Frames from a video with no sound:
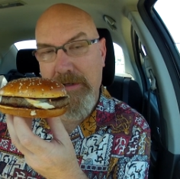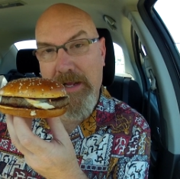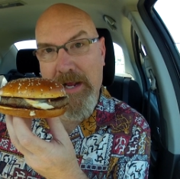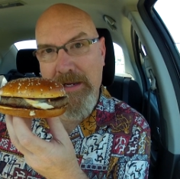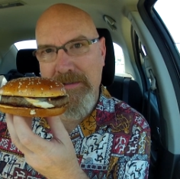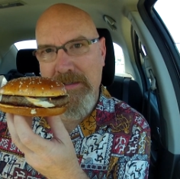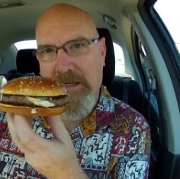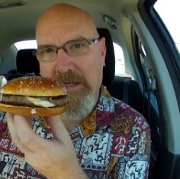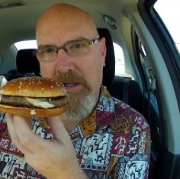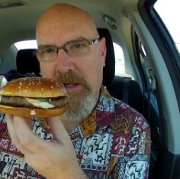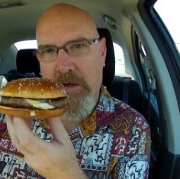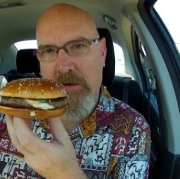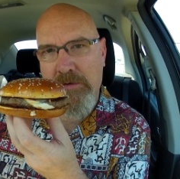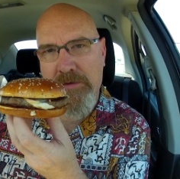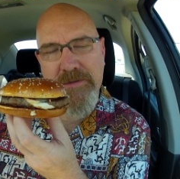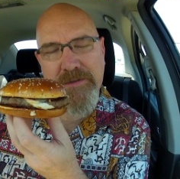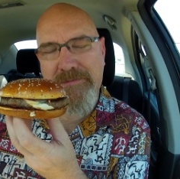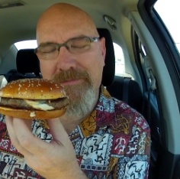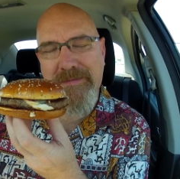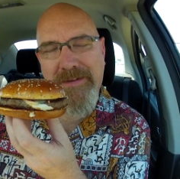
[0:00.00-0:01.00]
Is it
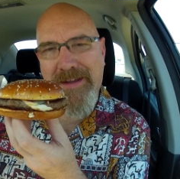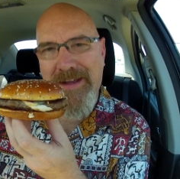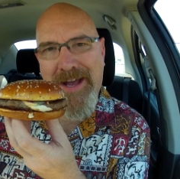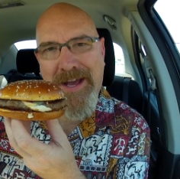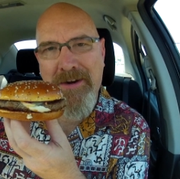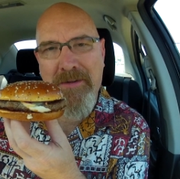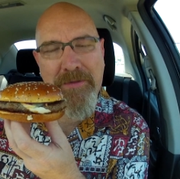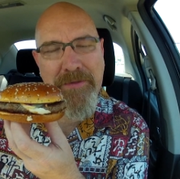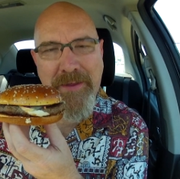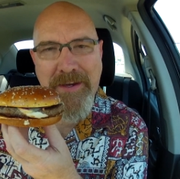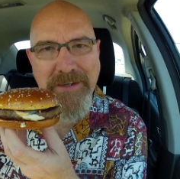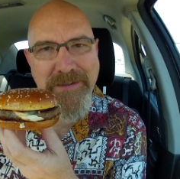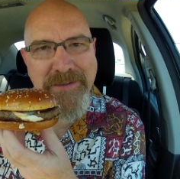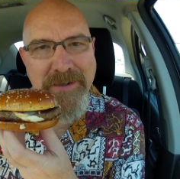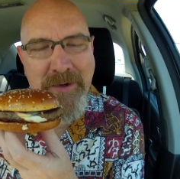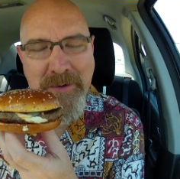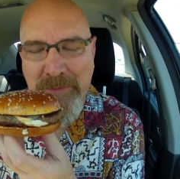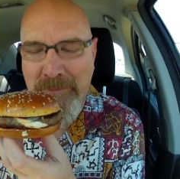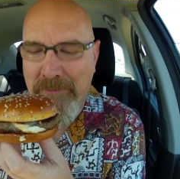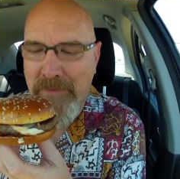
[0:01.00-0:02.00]
close? I don't think
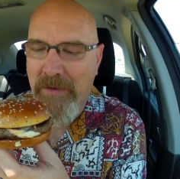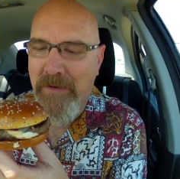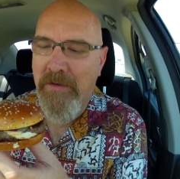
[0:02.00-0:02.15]
so.